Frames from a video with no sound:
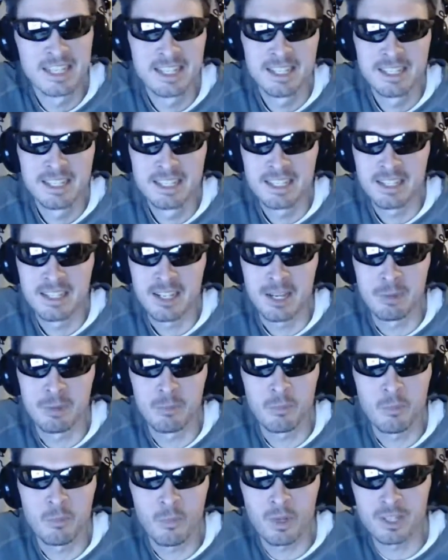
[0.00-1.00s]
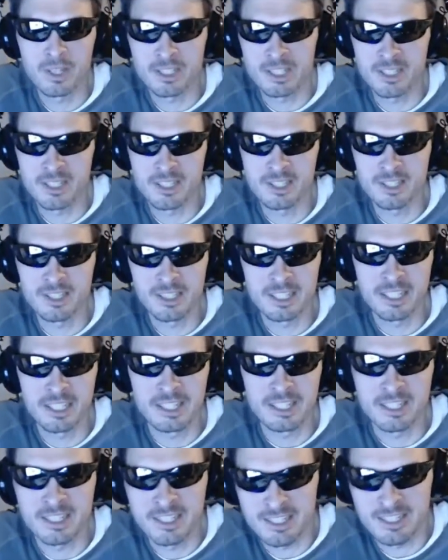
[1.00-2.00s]
And with us tonight
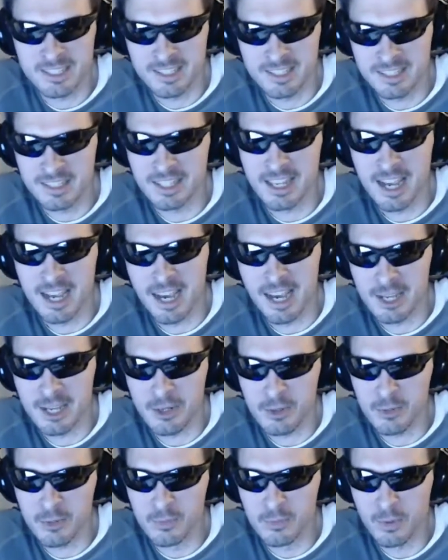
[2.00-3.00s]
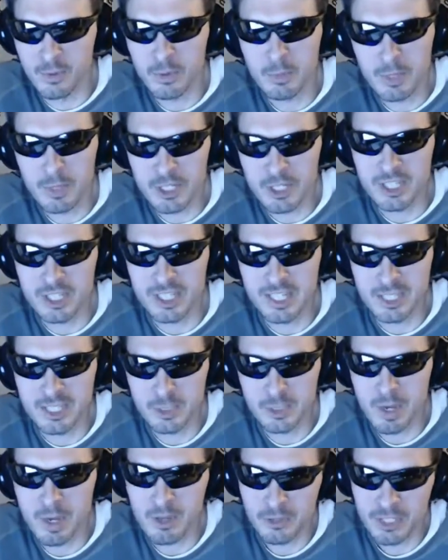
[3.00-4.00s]
is the guy who really wishes he
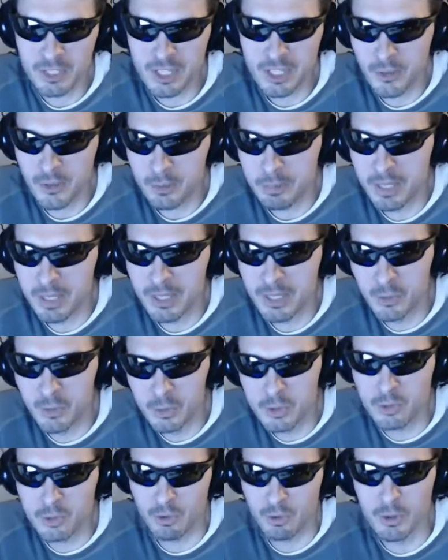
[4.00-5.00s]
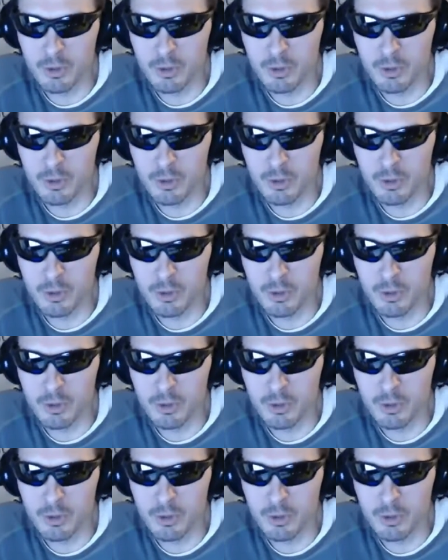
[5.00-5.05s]
swallowed the other pill, Drew.